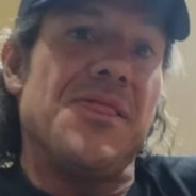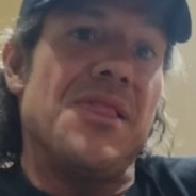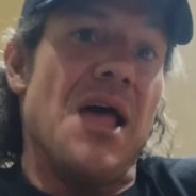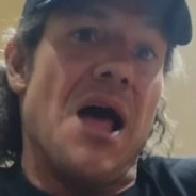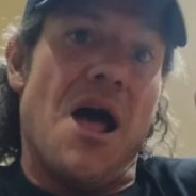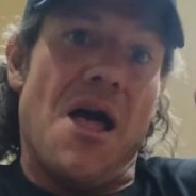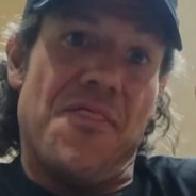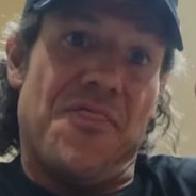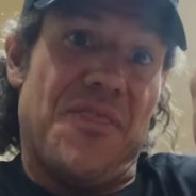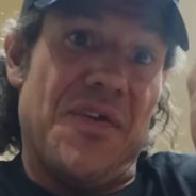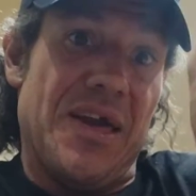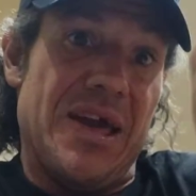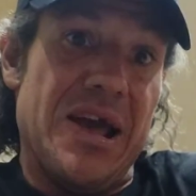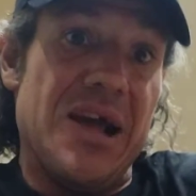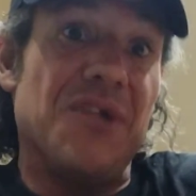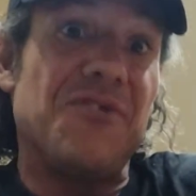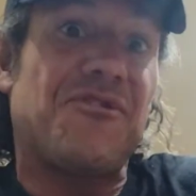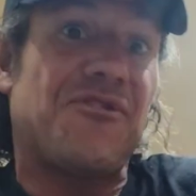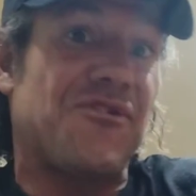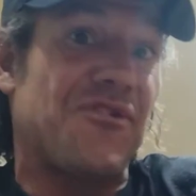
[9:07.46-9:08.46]
the
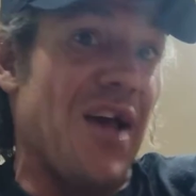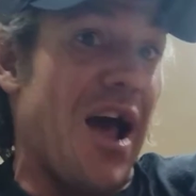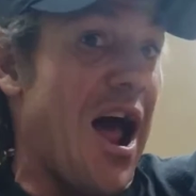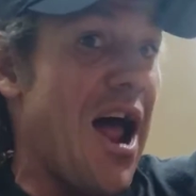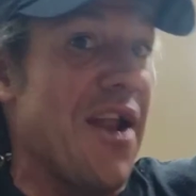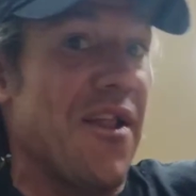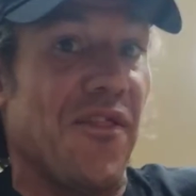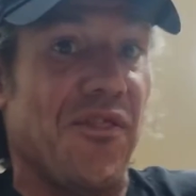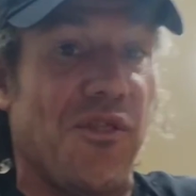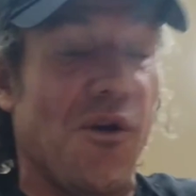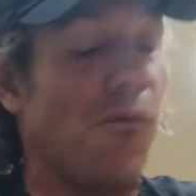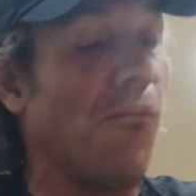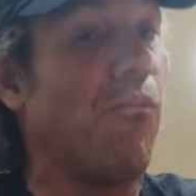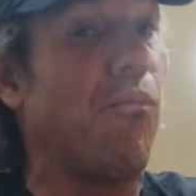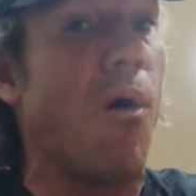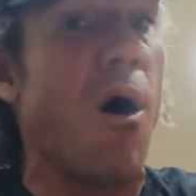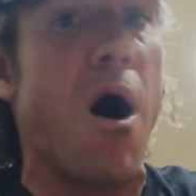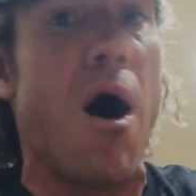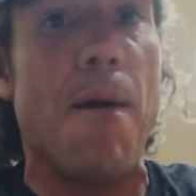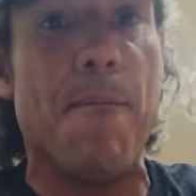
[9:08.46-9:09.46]
inside of the
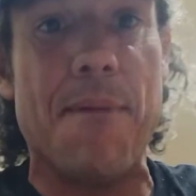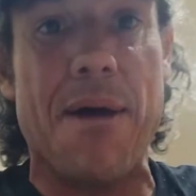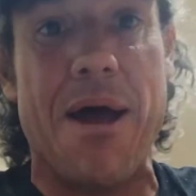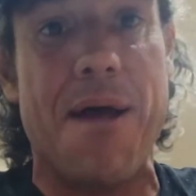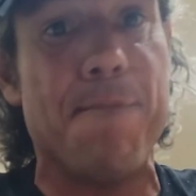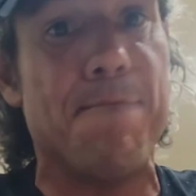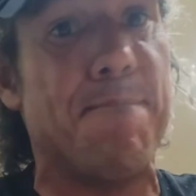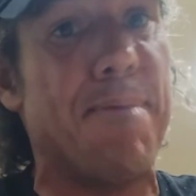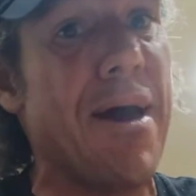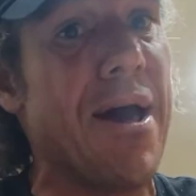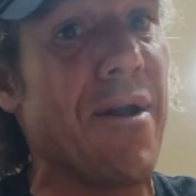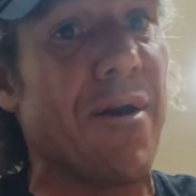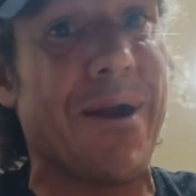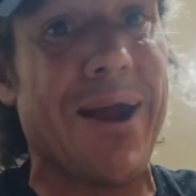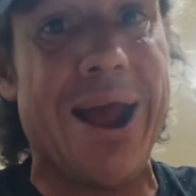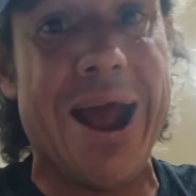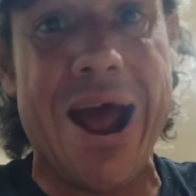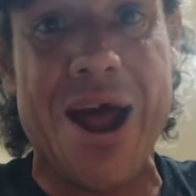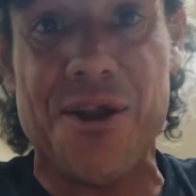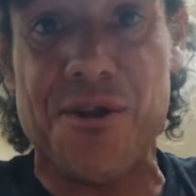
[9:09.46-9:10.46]
wall, man, better
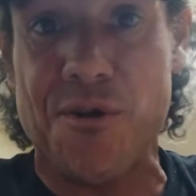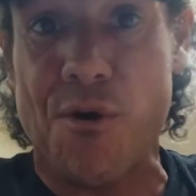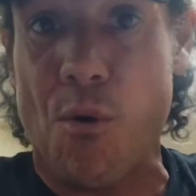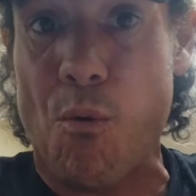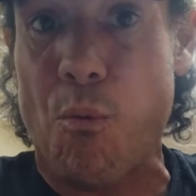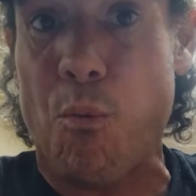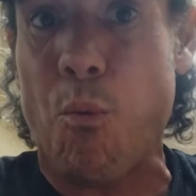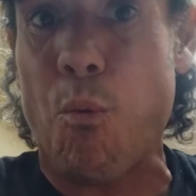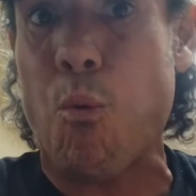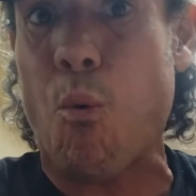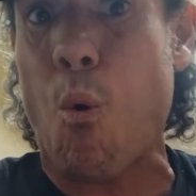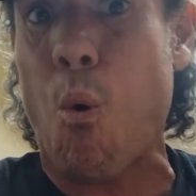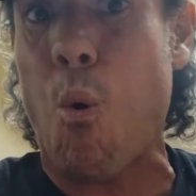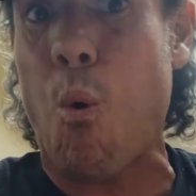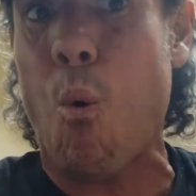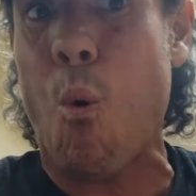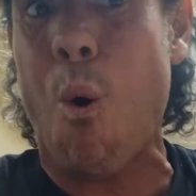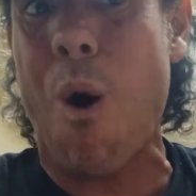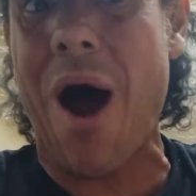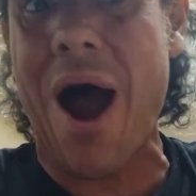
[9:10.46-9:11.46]
handle
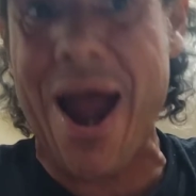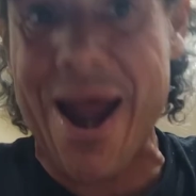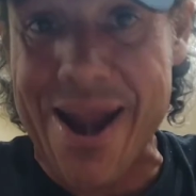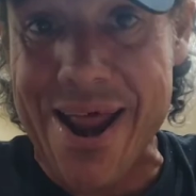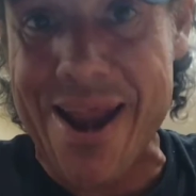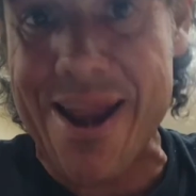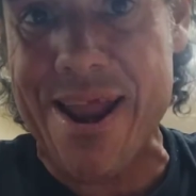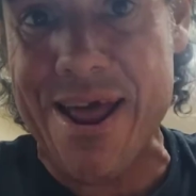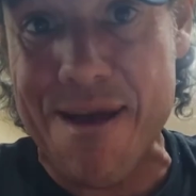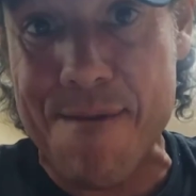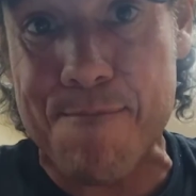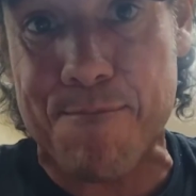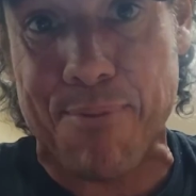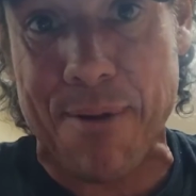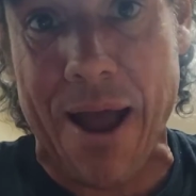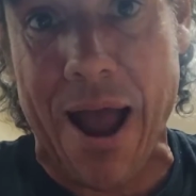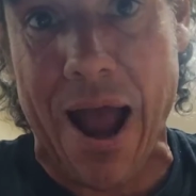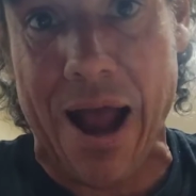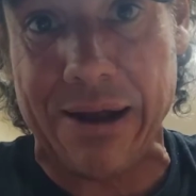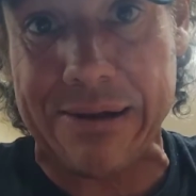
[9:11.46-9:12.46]
quite an
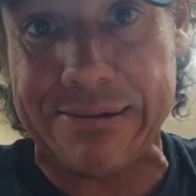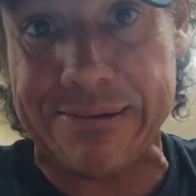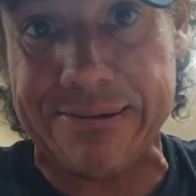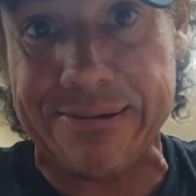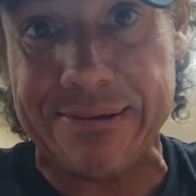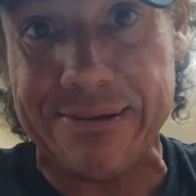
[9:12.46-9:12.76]
impact.